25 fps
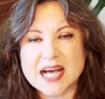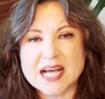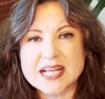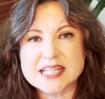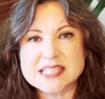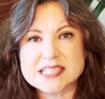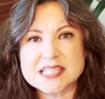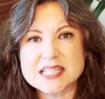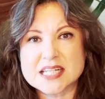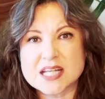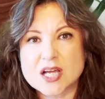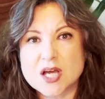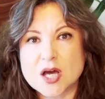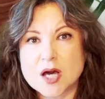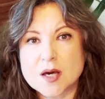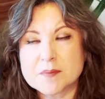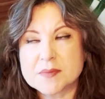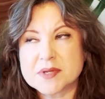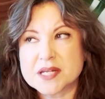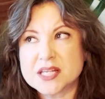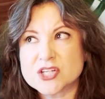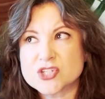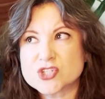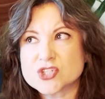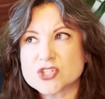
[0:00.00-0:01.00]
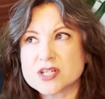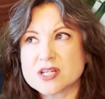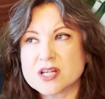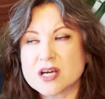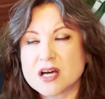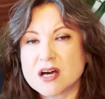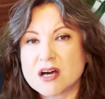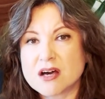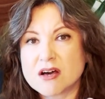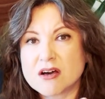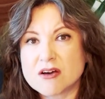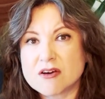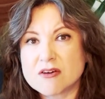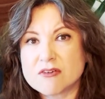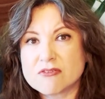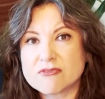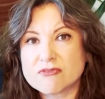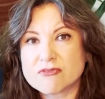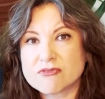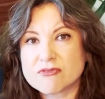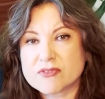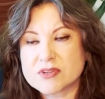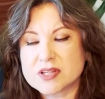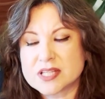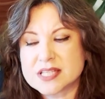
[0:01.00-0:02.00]
I did a combination
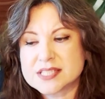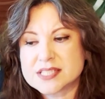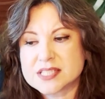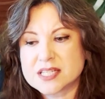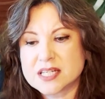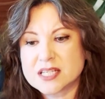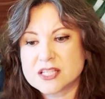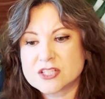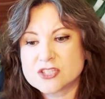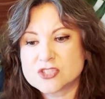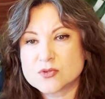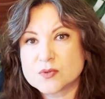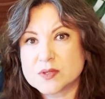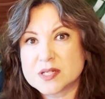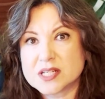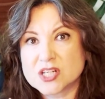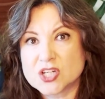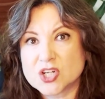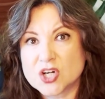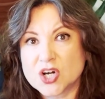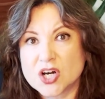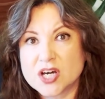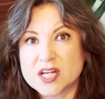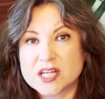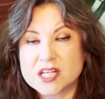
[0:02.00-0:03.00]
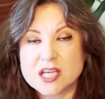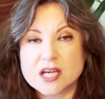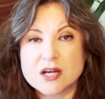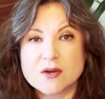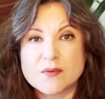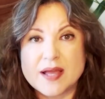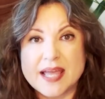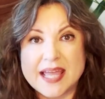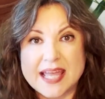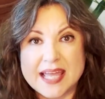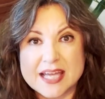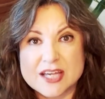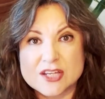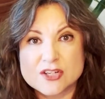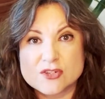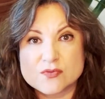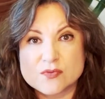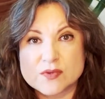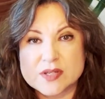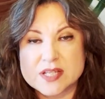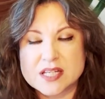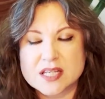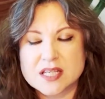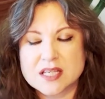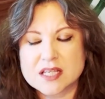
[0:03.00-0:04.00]
of listening to it in audio and
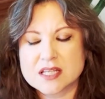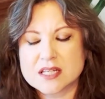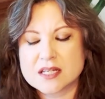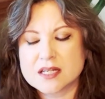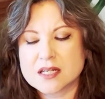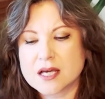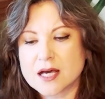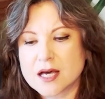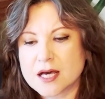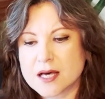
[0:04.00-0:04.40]
reading it.